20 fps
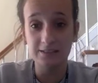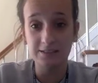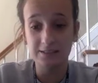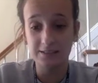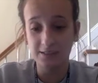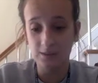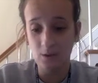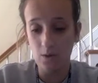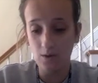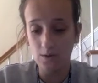
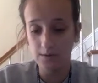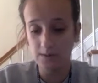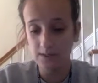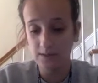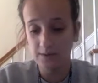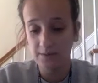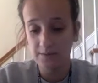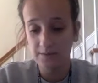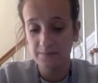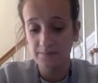Salt,
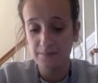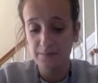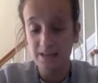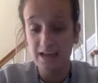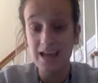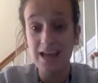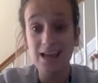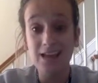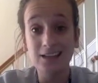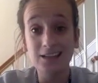
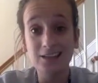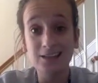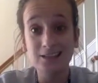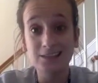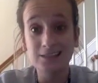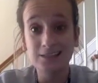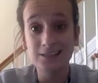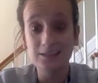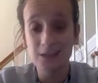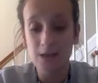
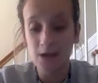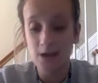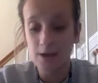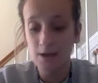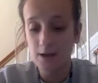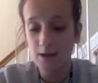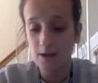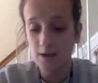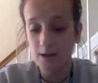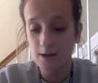and
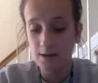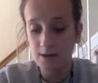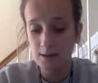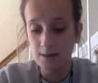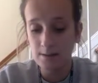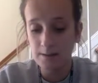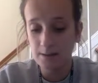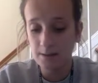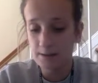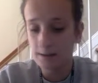
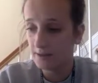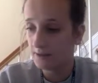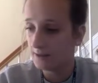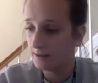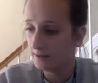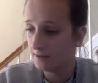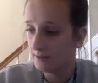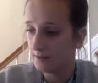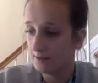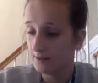some
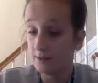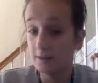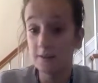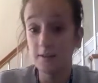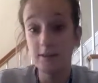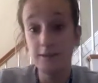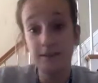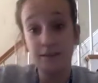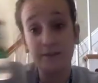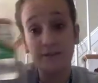
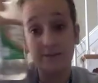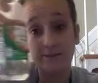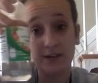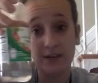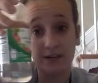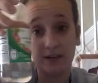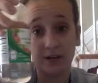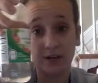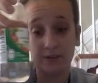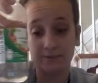
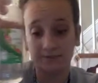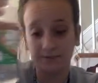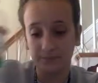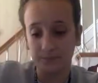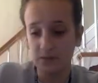vinegar.